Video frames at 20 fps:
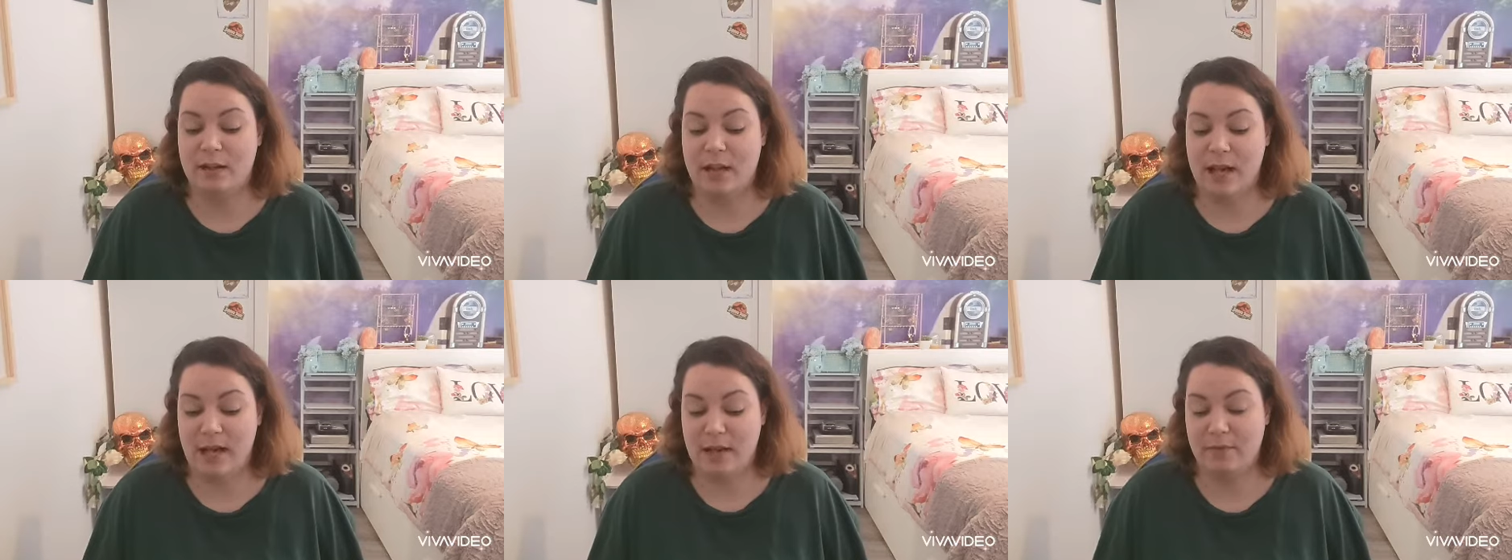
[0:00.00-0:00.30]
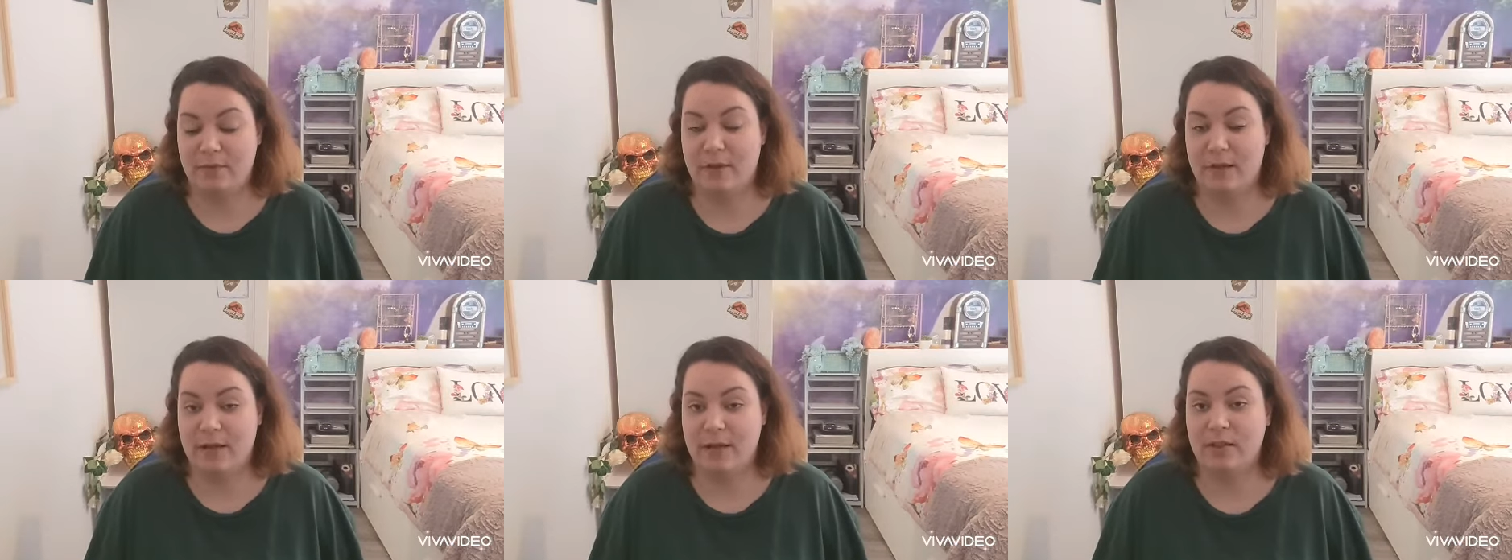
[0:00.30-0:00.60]

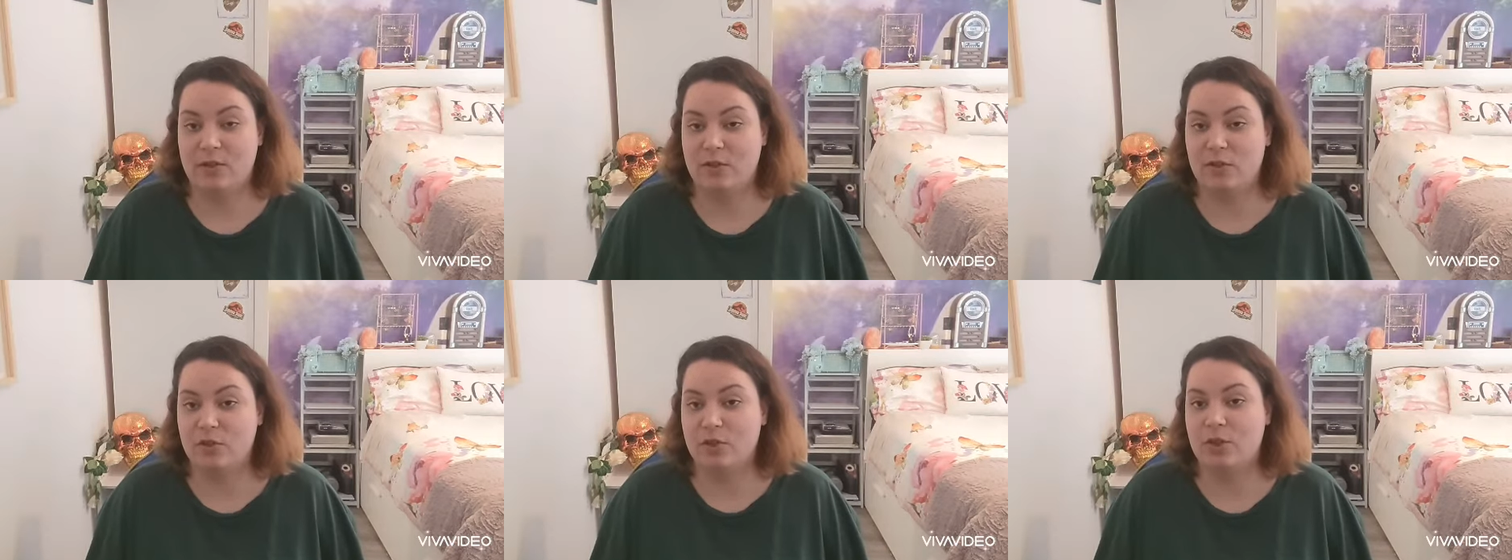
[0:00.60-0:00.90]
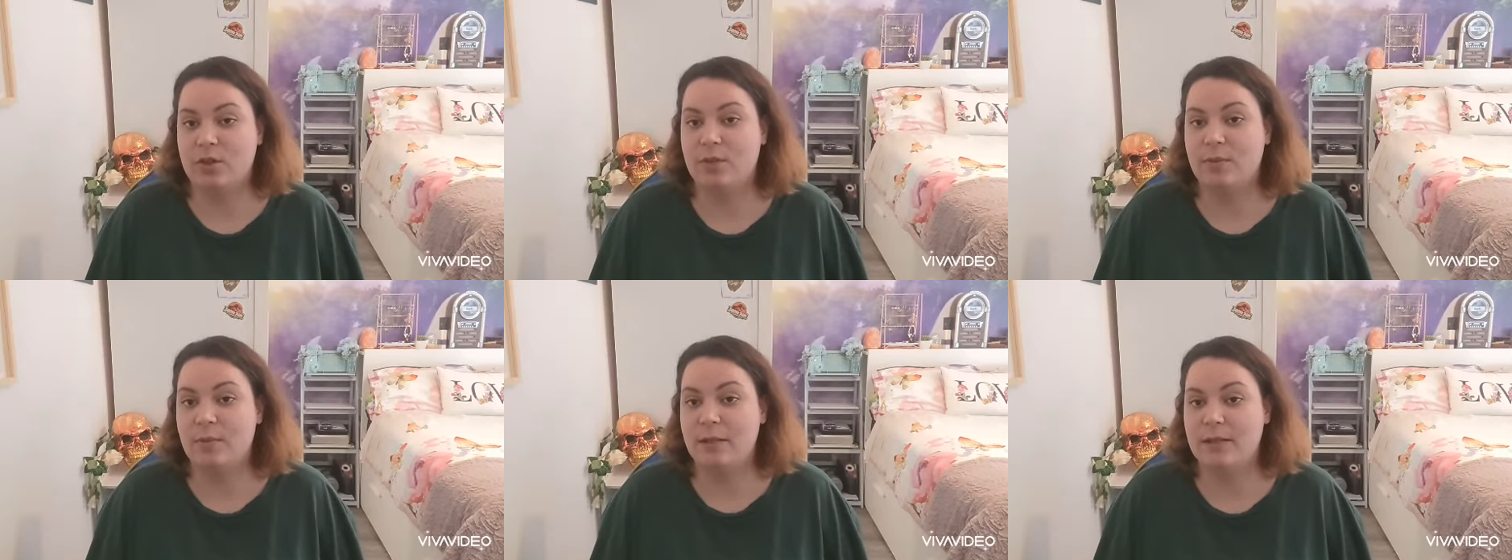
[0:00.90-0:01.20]
have like a
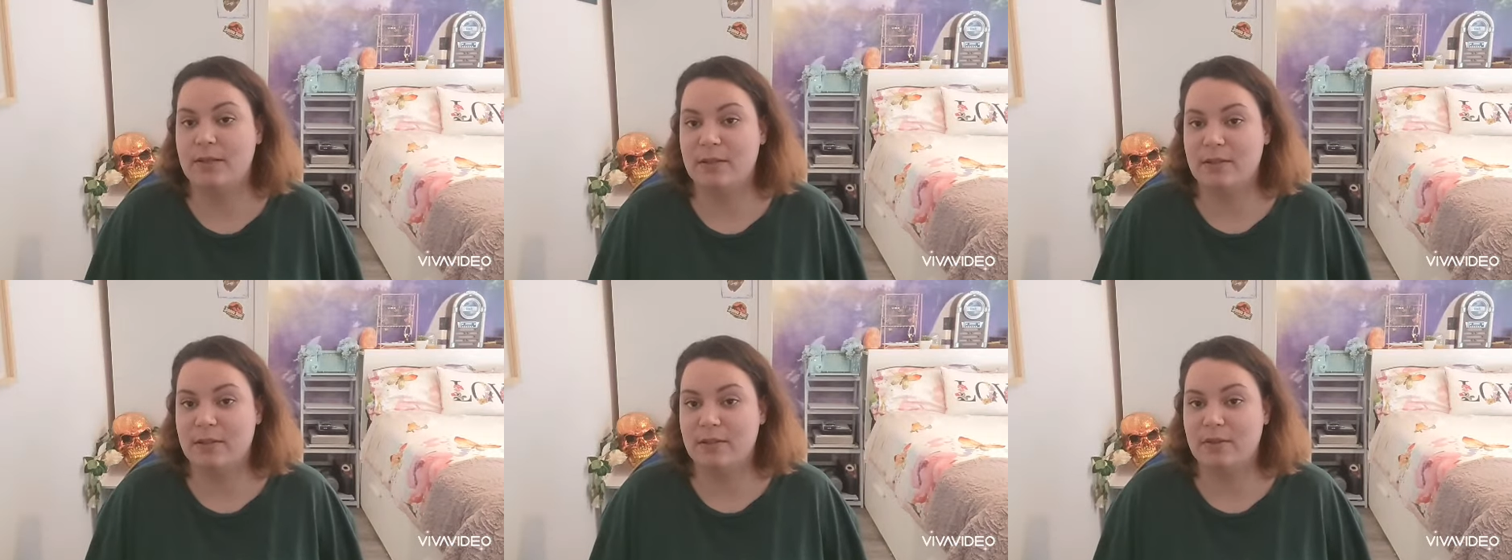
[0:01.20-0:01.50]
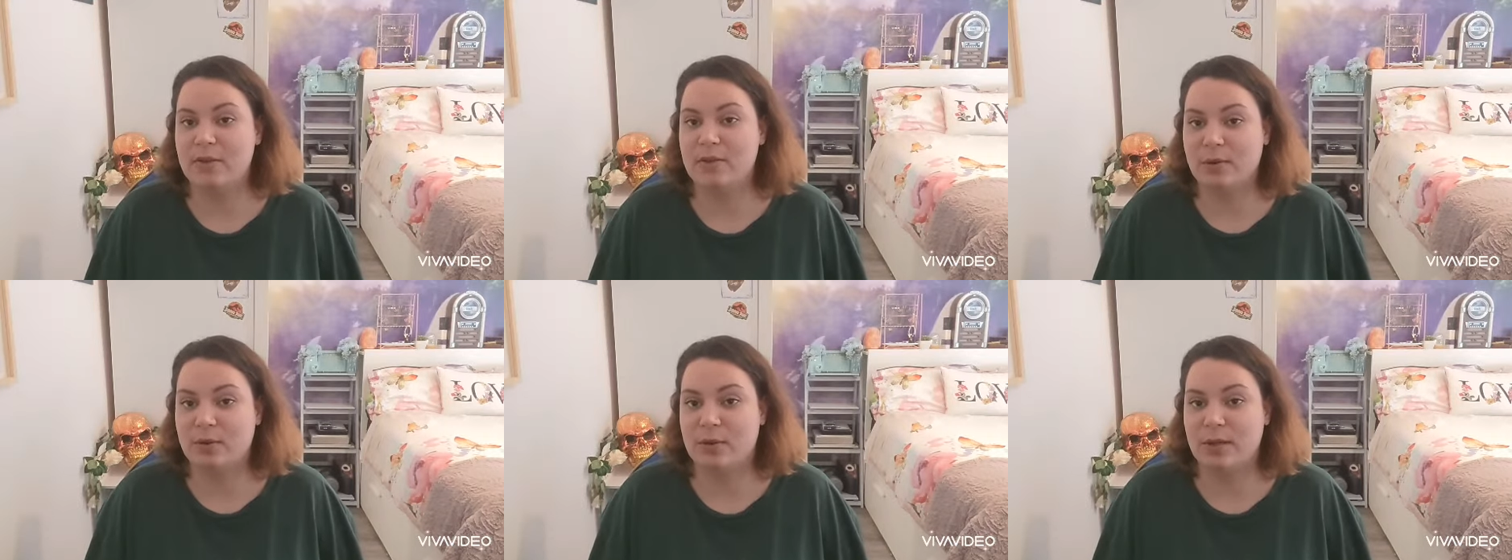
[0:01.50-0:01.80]
true meaning
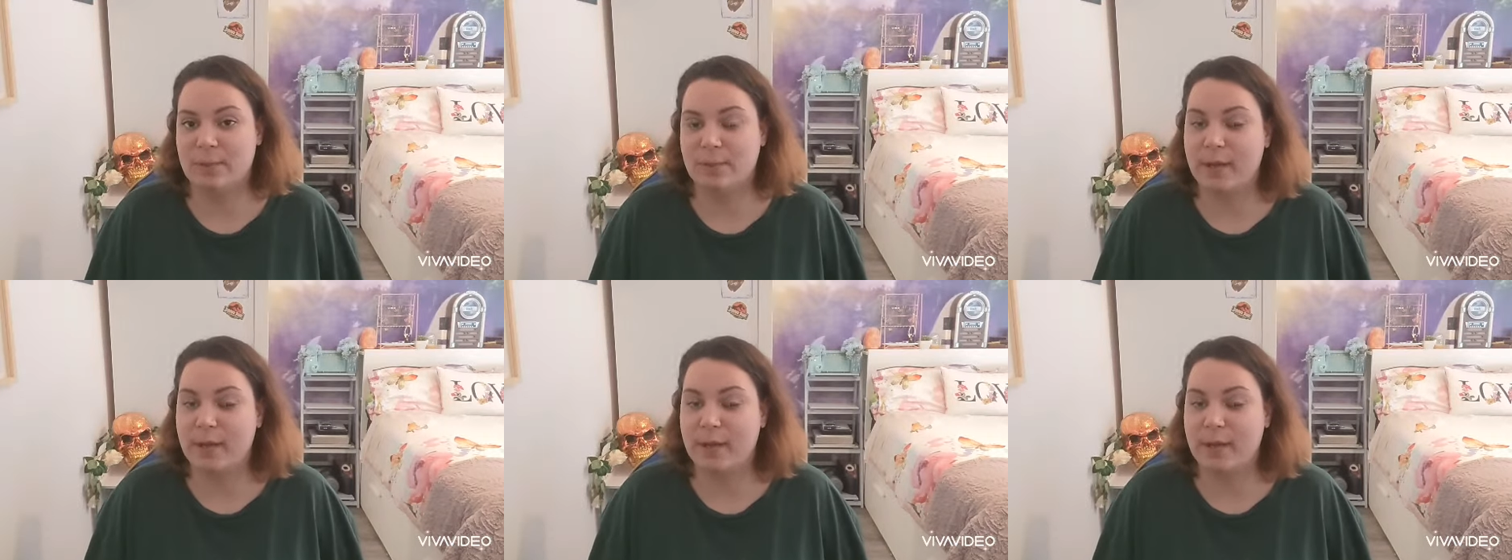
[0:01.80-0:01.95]
story